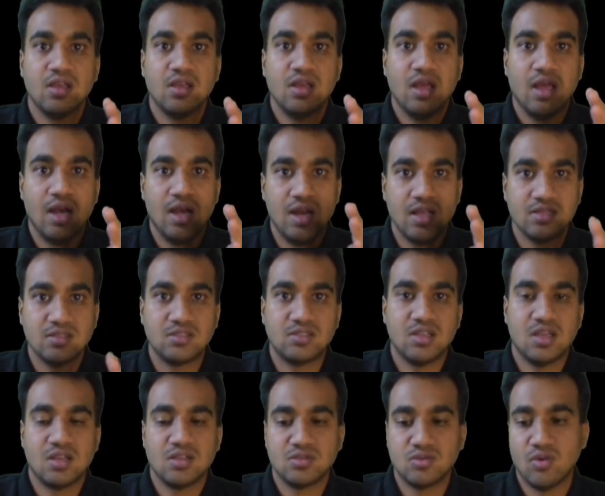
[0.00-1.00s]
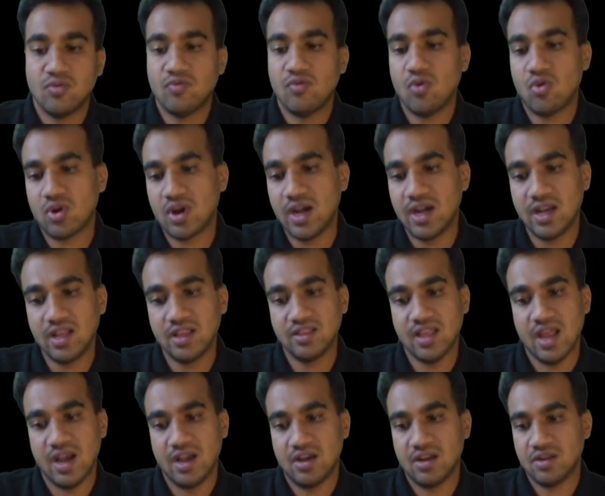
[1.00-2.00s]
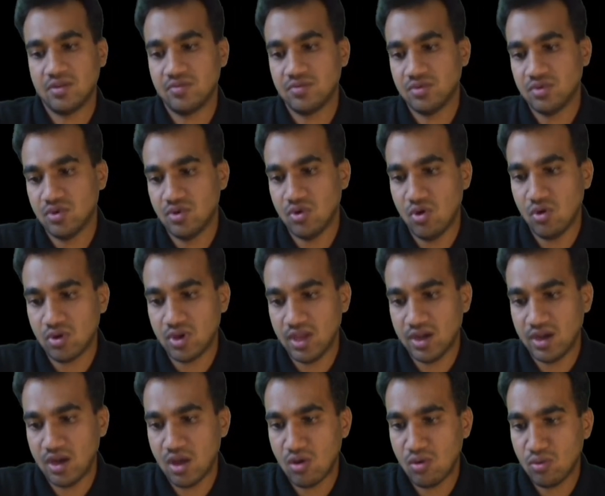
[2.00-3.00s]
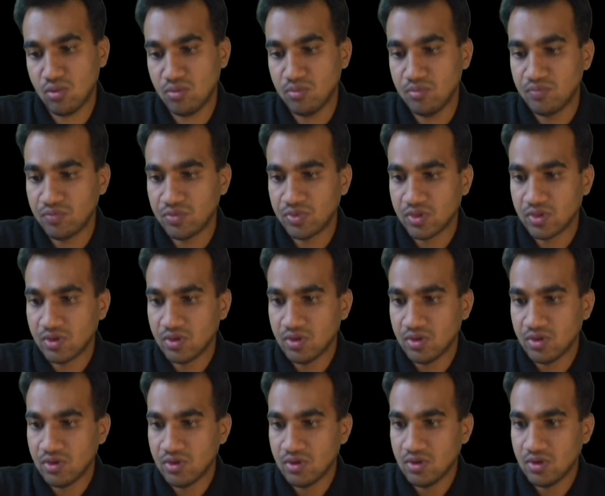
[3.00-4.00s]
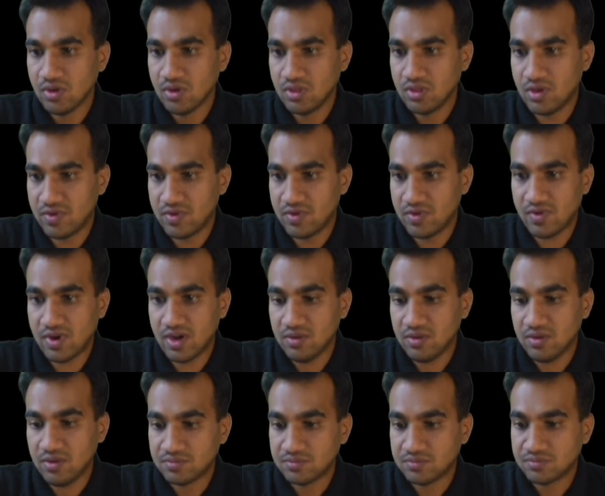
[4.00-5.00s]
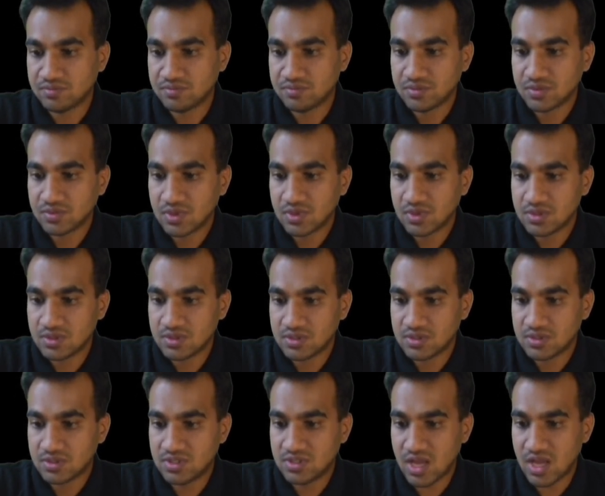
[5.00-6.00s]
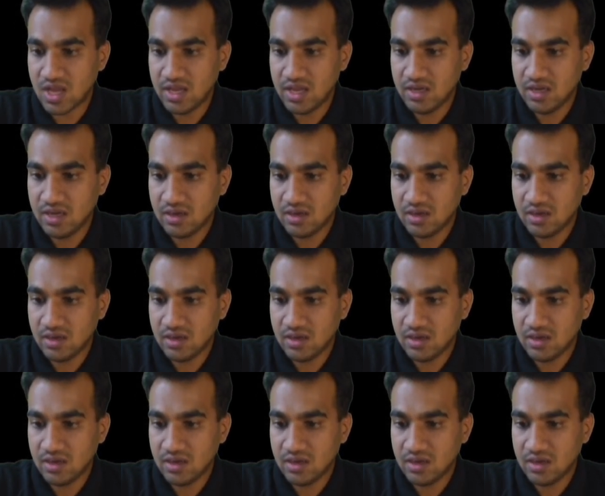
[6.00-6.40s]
less chance of forgetting that. Okay, now the first one, sin